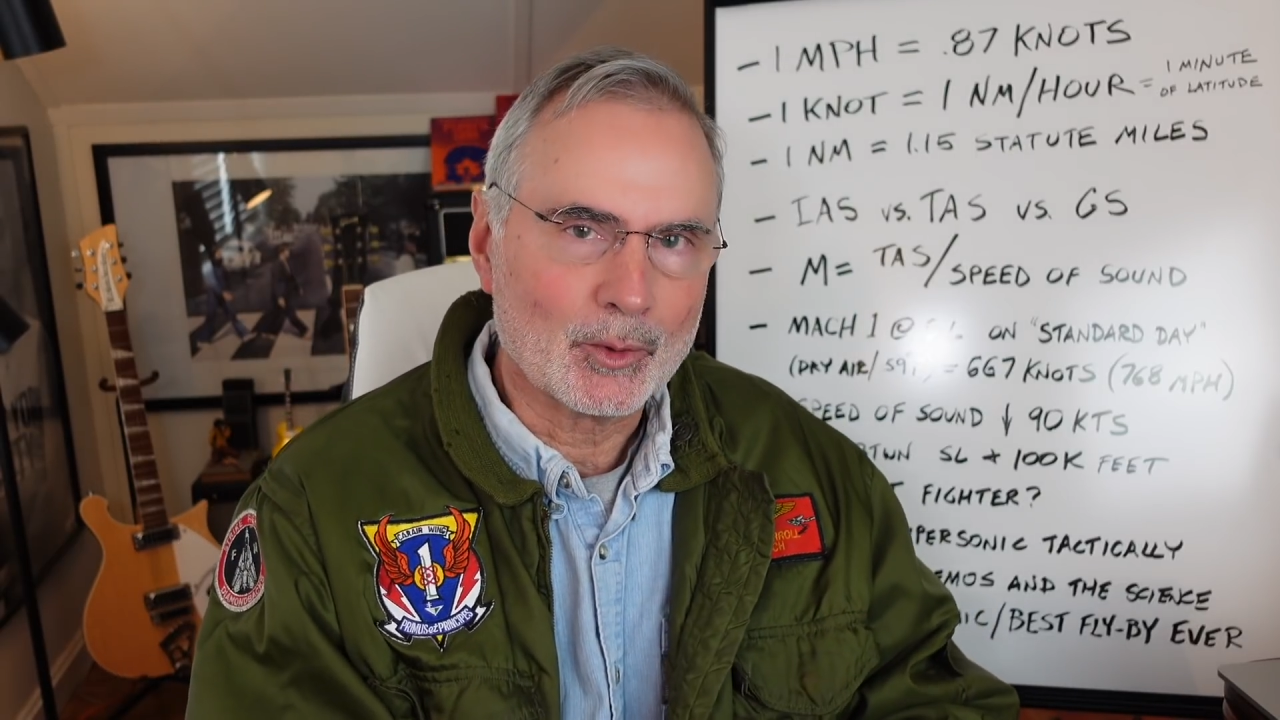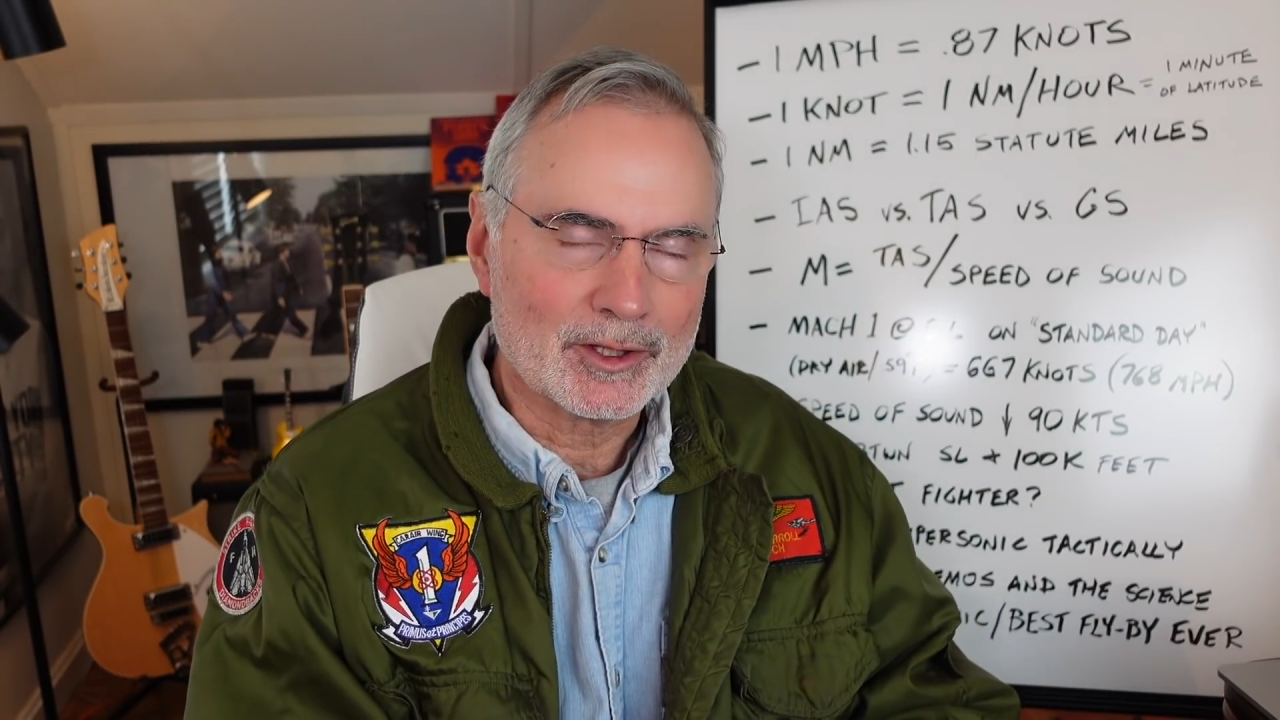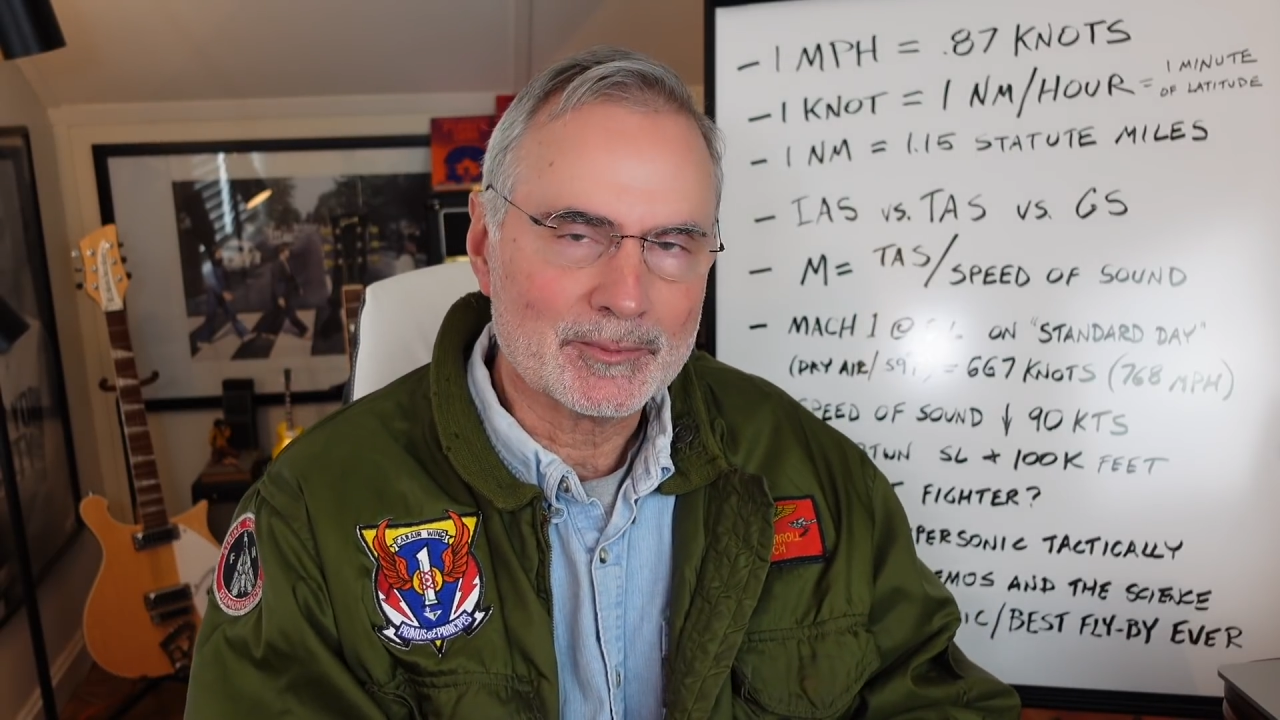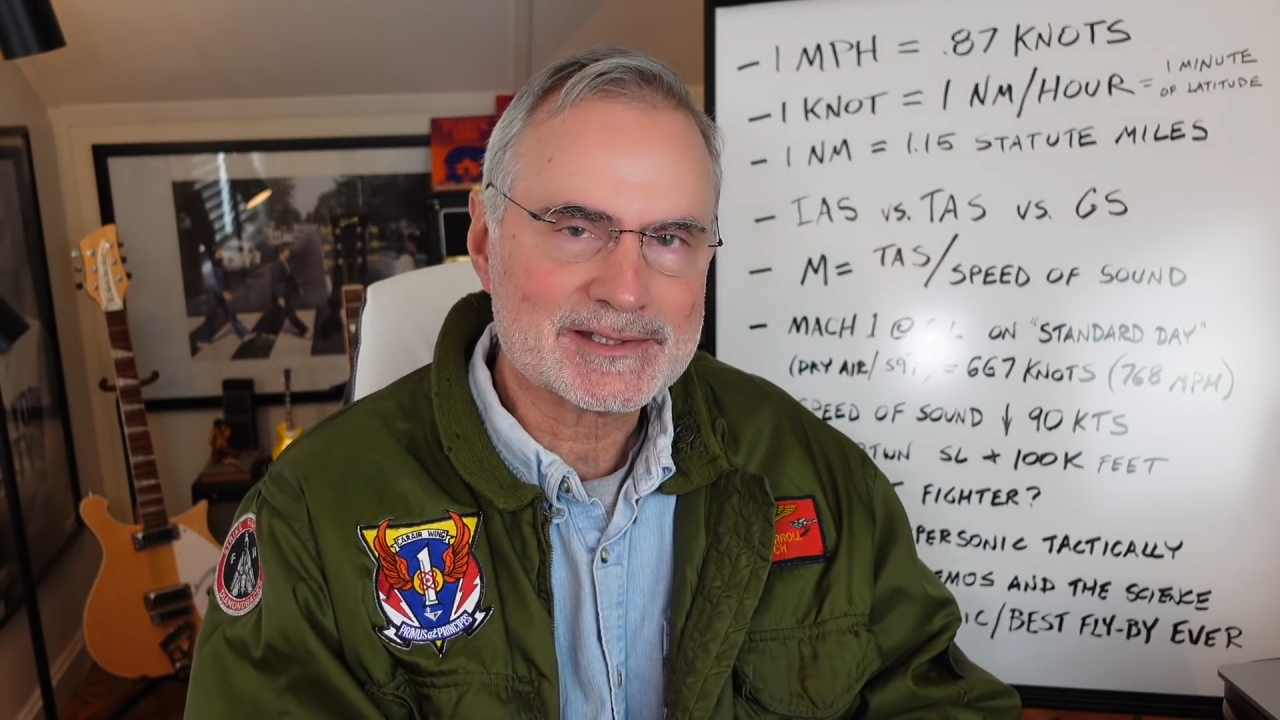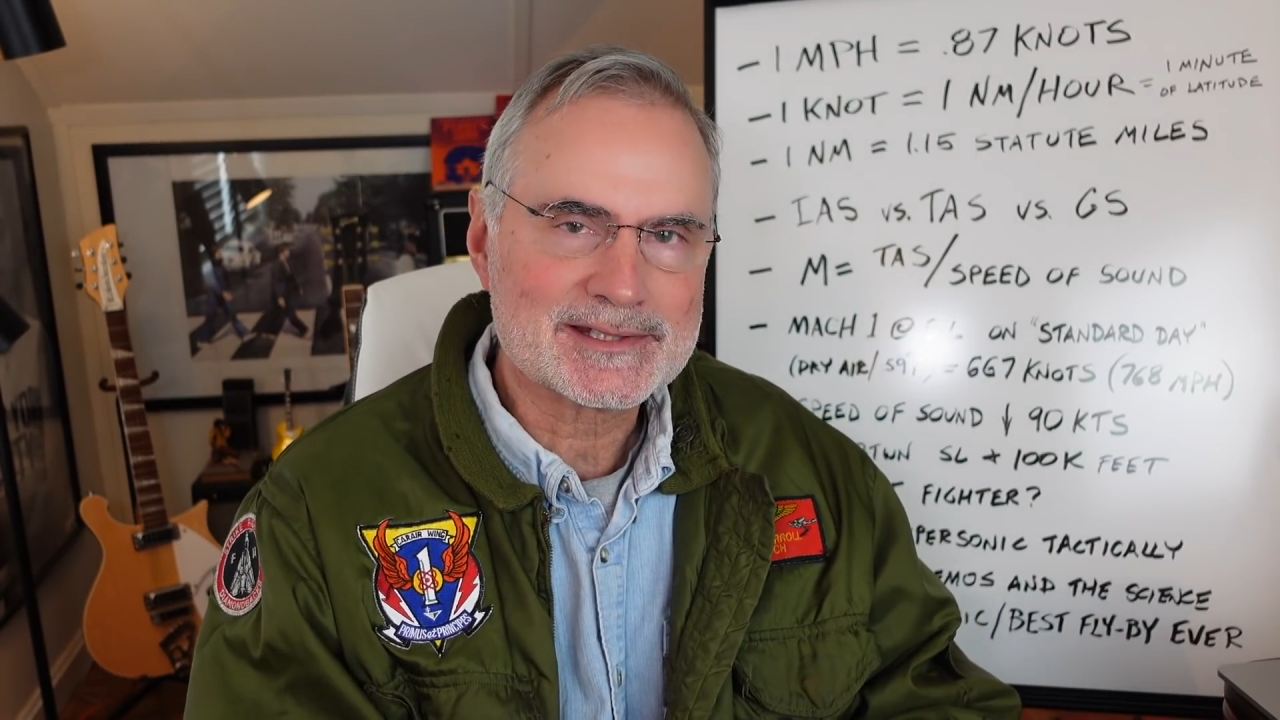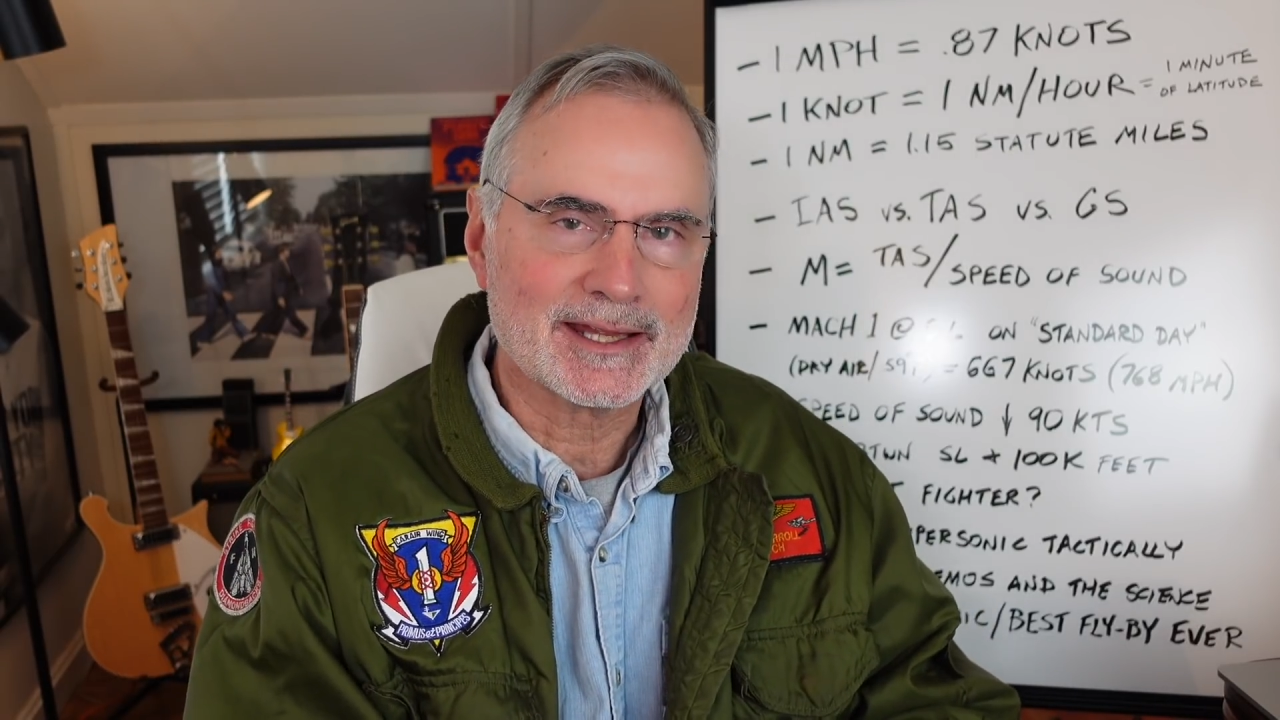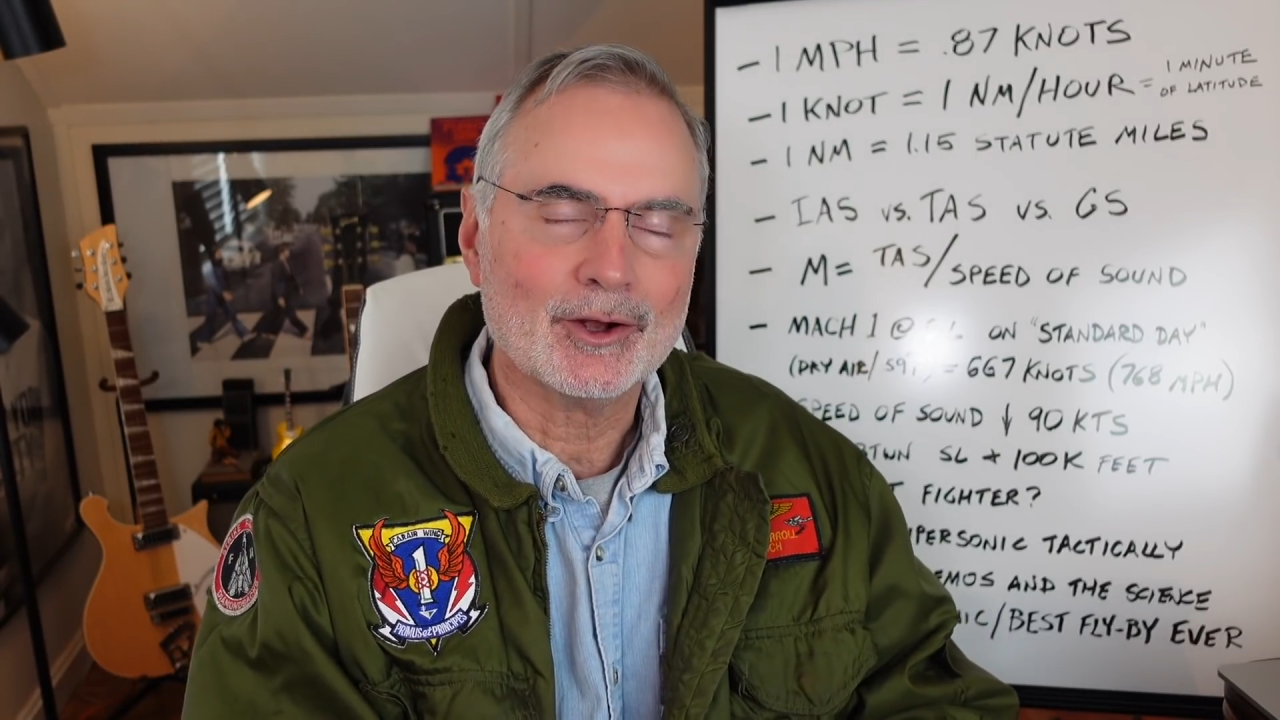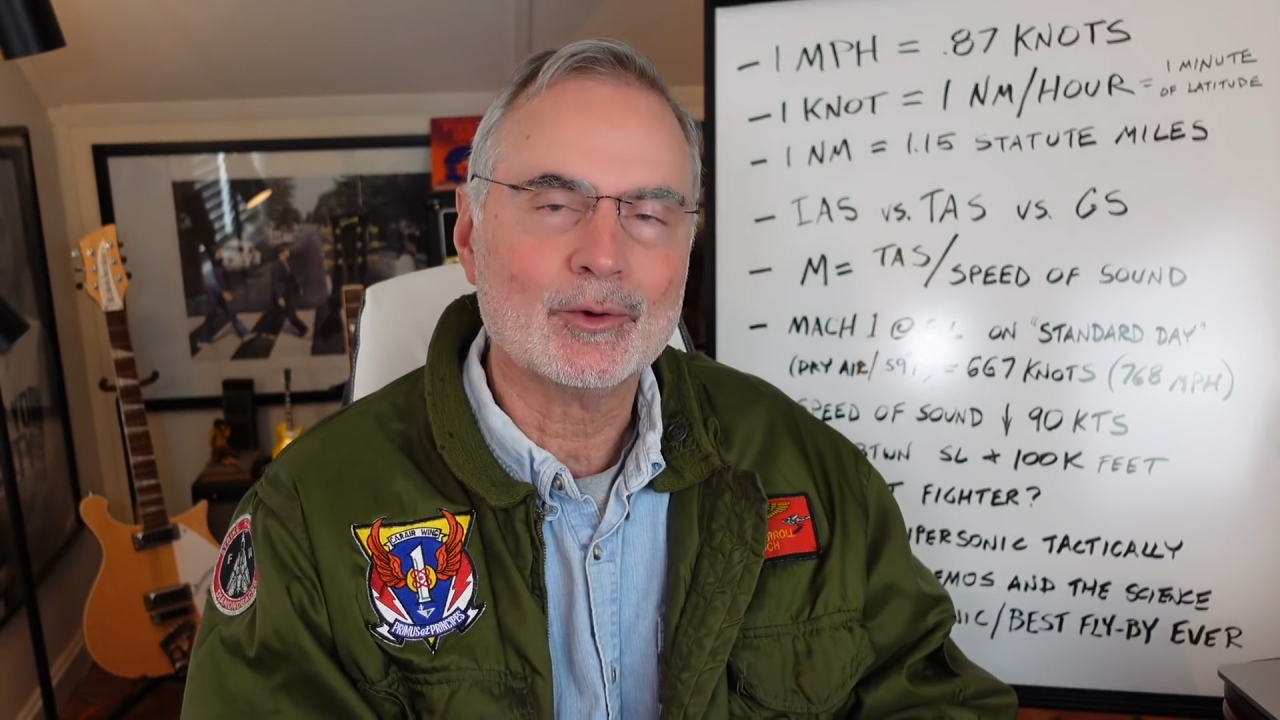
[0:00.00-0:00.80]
with him and said,